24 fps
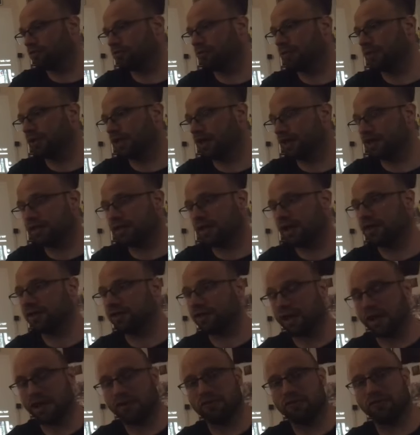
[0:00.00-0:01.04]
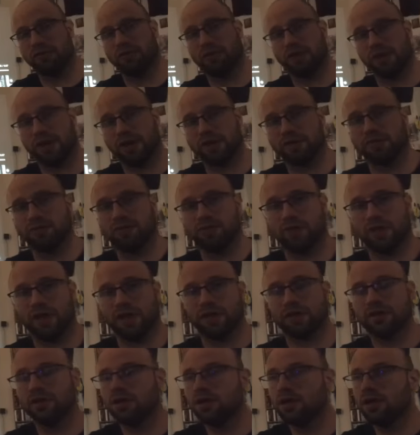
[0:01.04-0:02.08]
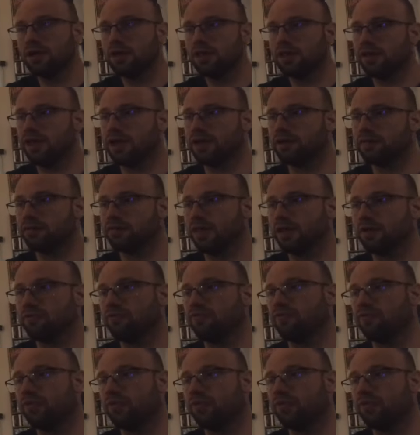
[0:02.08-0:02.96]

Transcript: to get that texture, to get you that